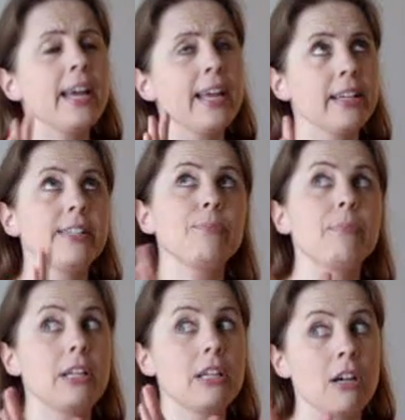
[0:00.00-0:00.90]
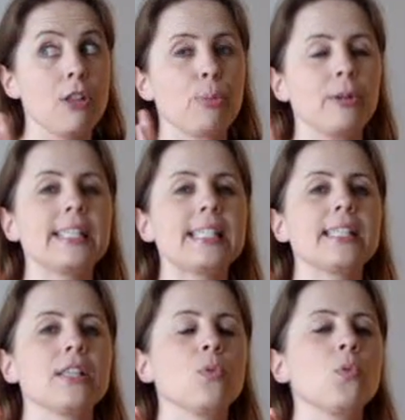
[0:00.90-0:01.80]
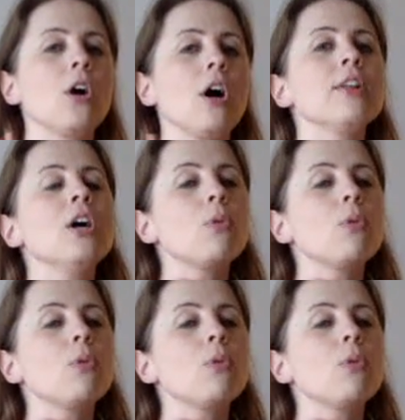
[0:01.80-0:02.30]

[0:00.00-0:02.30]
and many other places in the world.